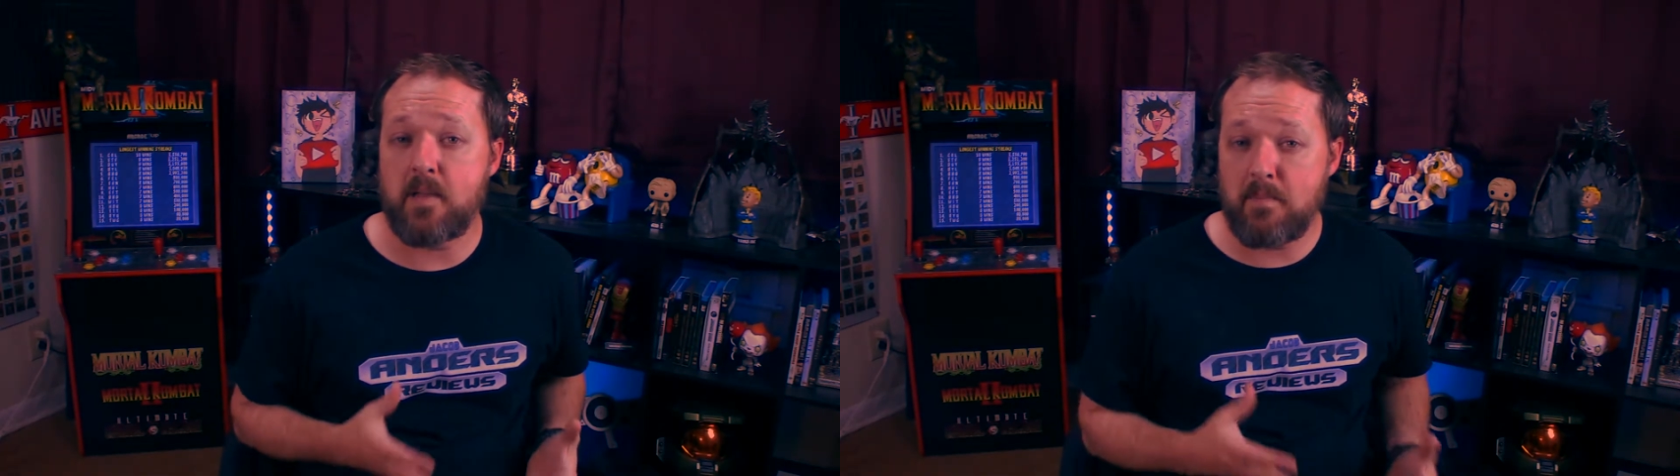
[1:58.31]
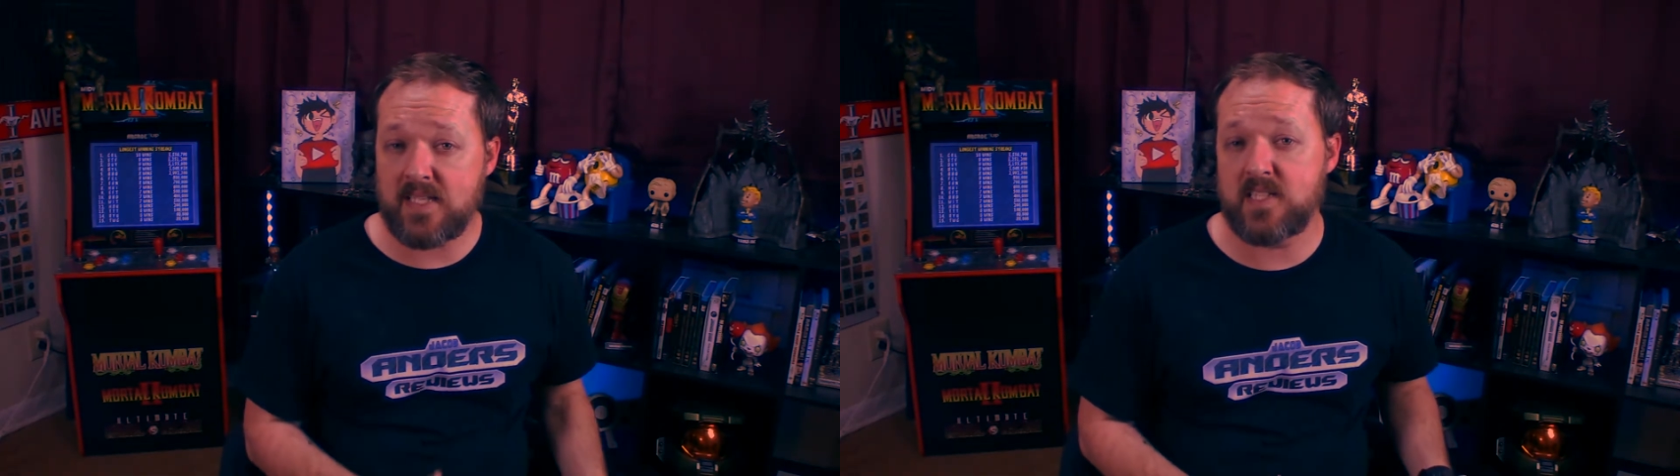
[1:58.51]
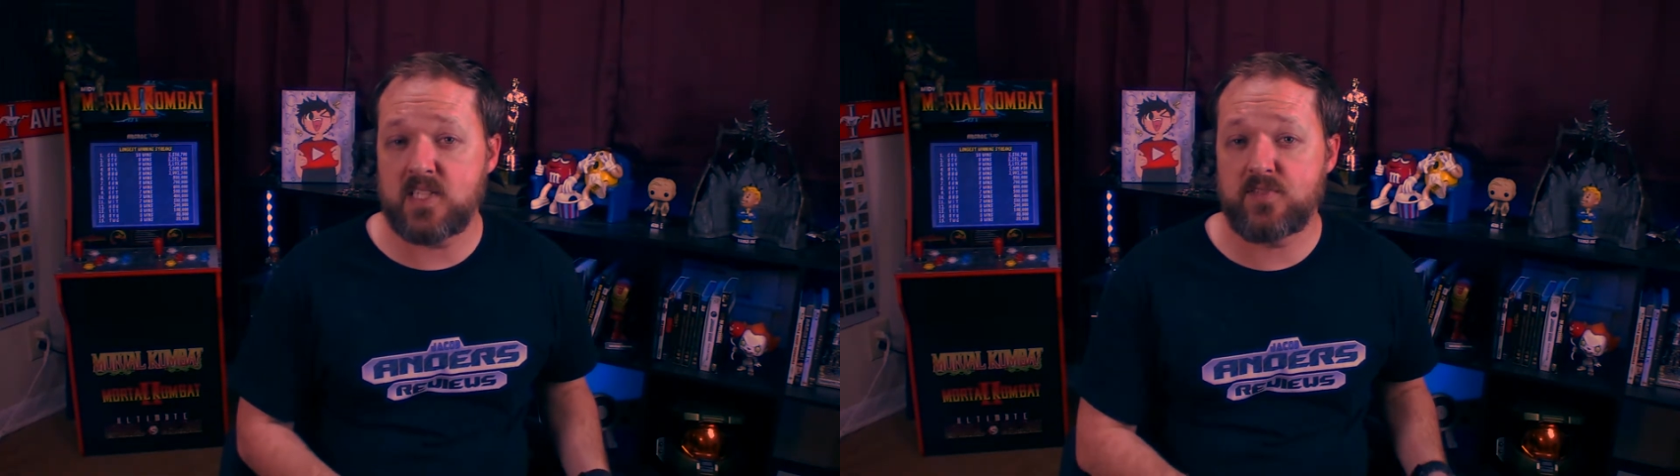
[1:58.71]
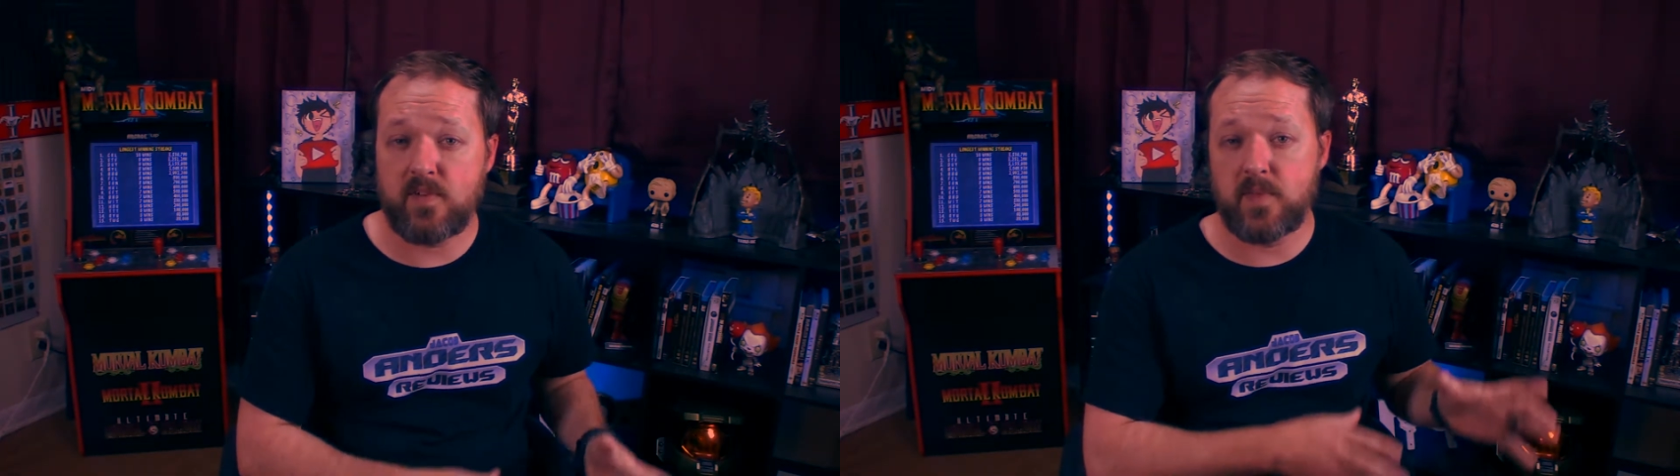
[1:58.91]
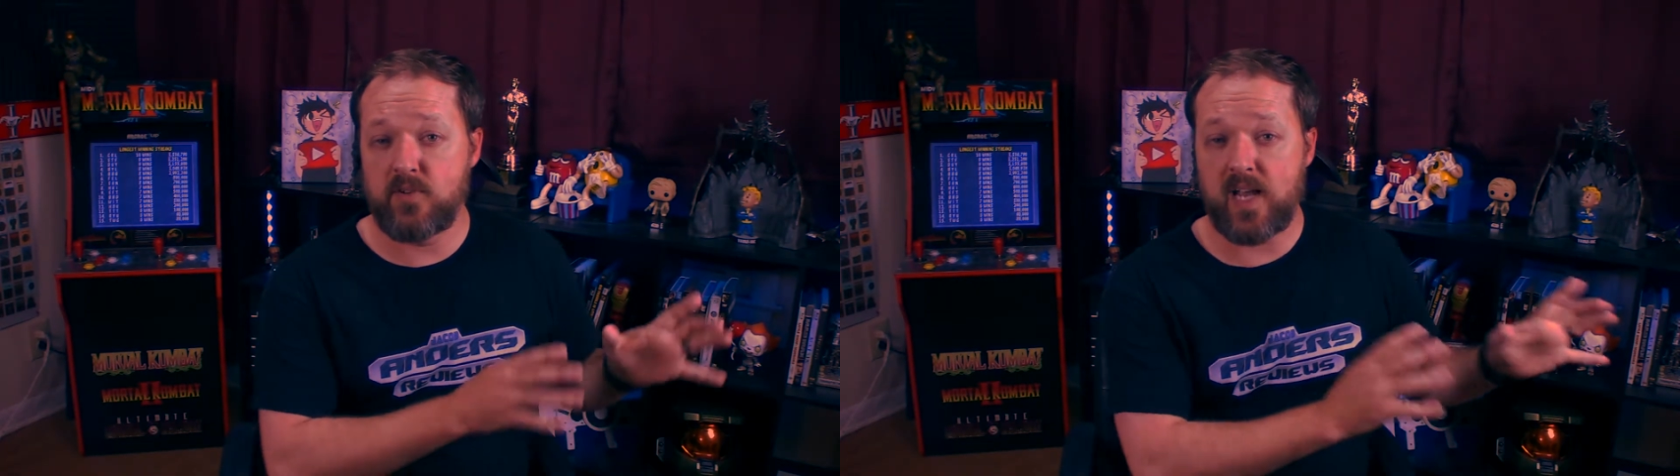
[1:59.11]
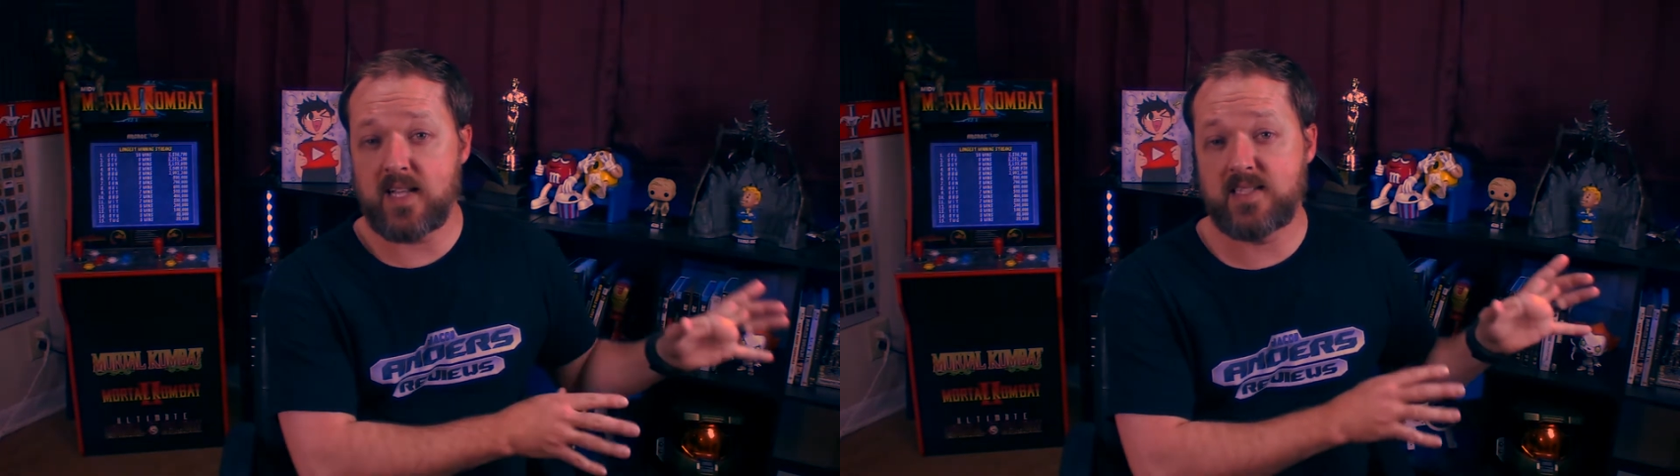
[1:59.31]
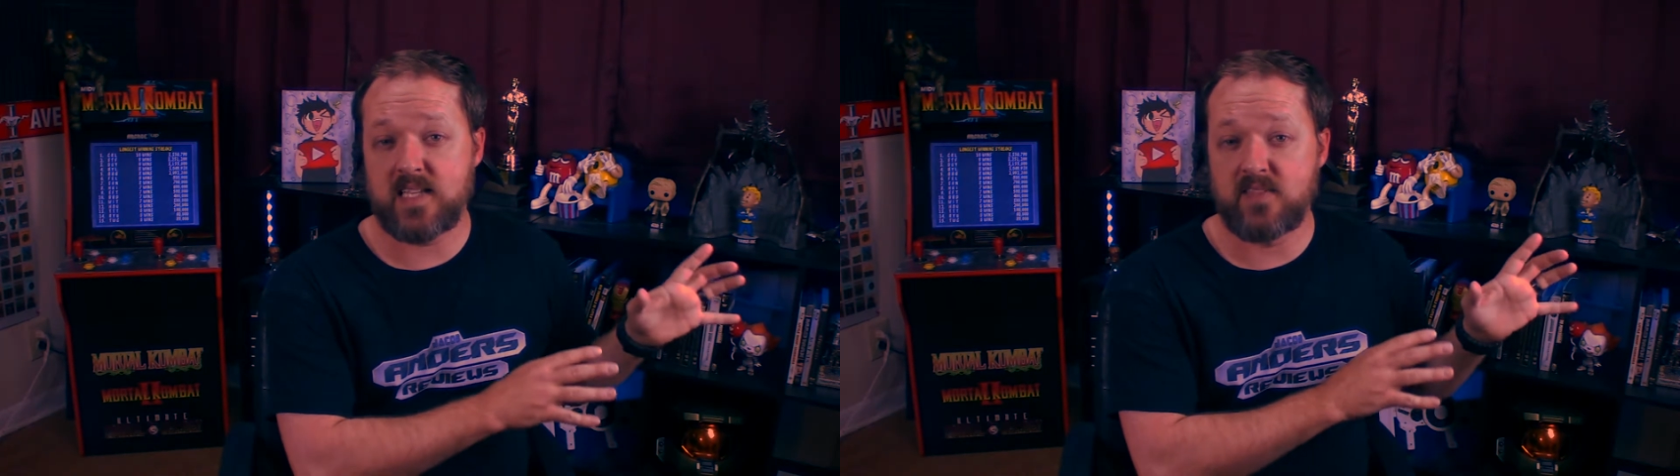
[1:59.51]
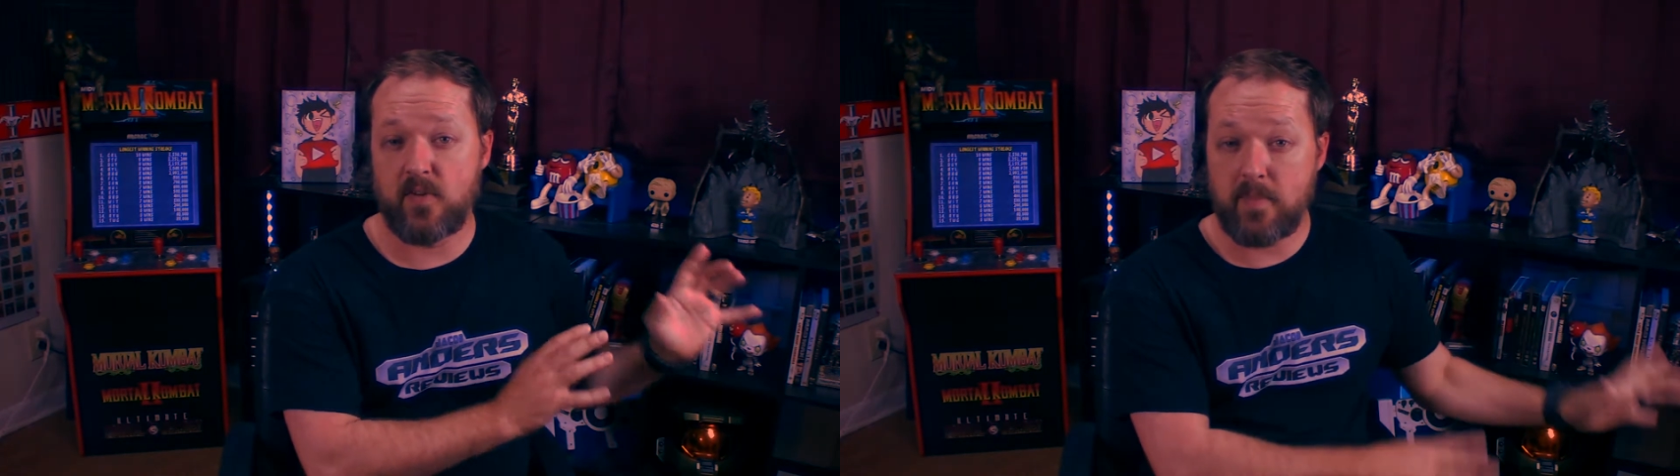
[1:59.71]
a message from the United
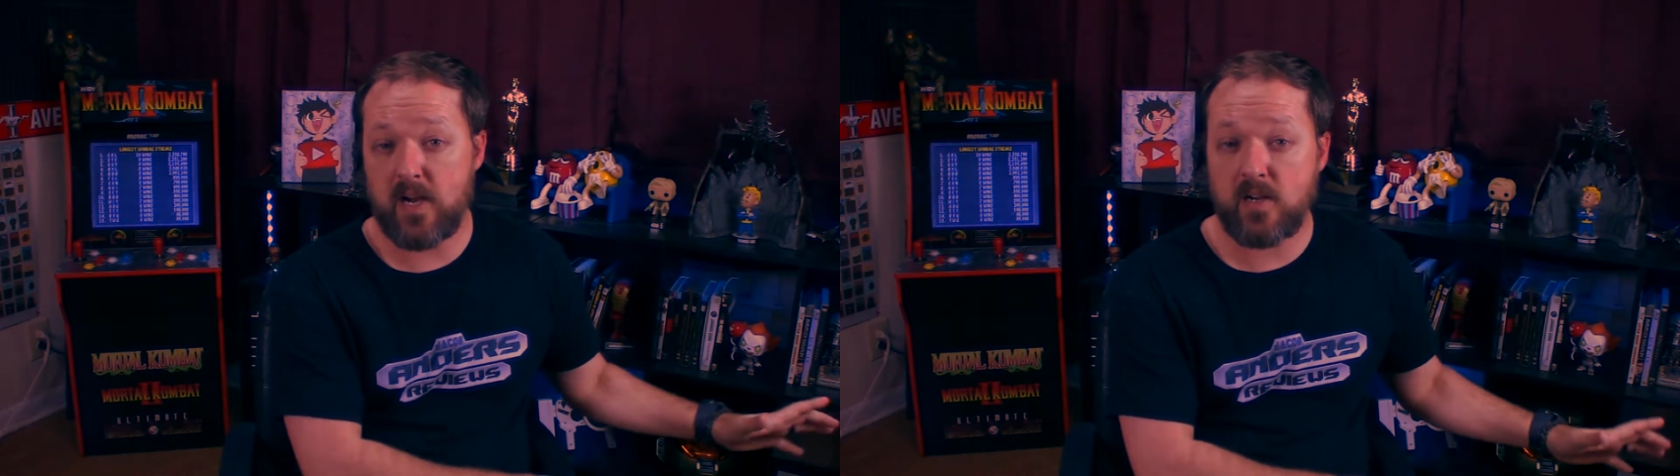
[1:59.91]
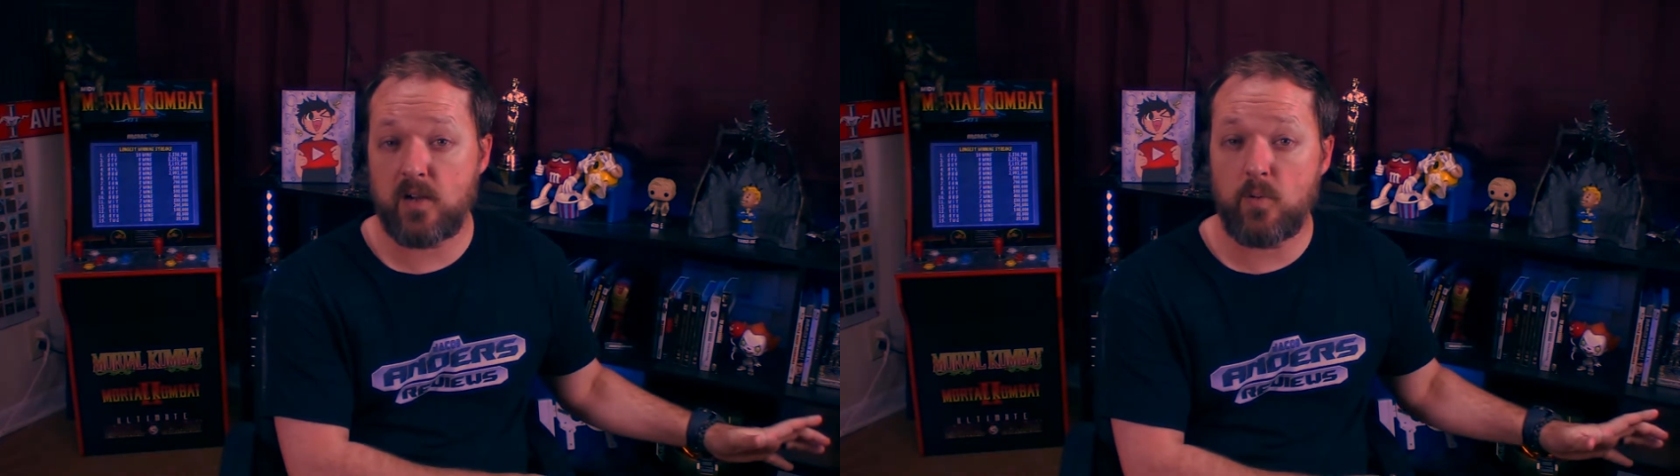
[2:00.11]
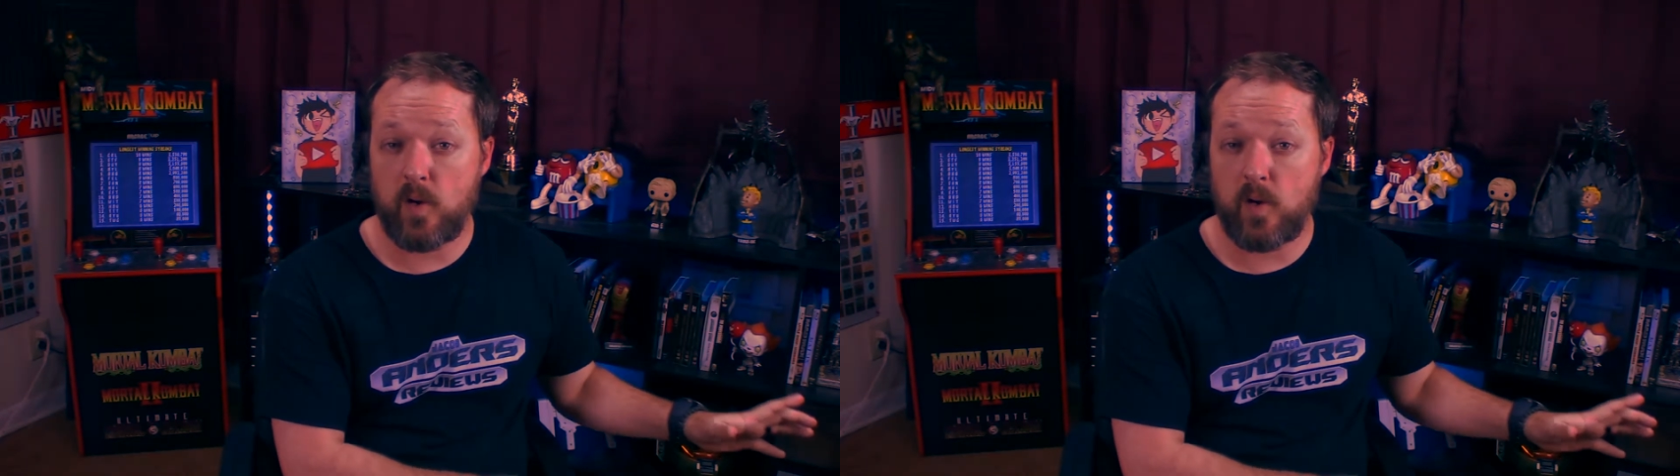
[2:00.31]
States of America,